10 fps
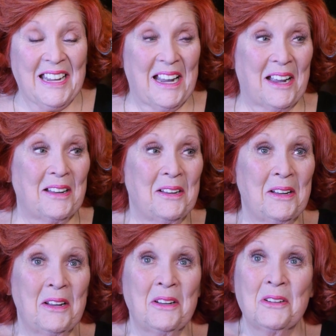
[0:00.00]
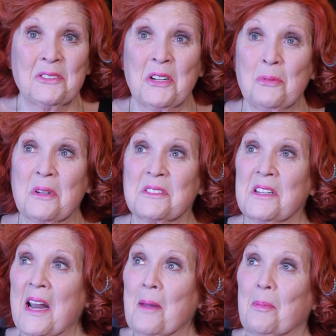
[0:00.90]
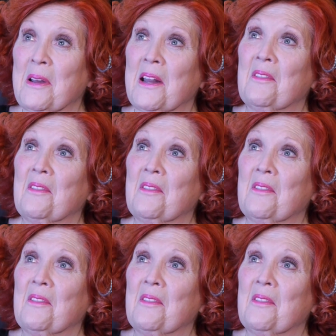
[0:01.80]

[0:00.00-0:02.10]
Yeah. She was napping.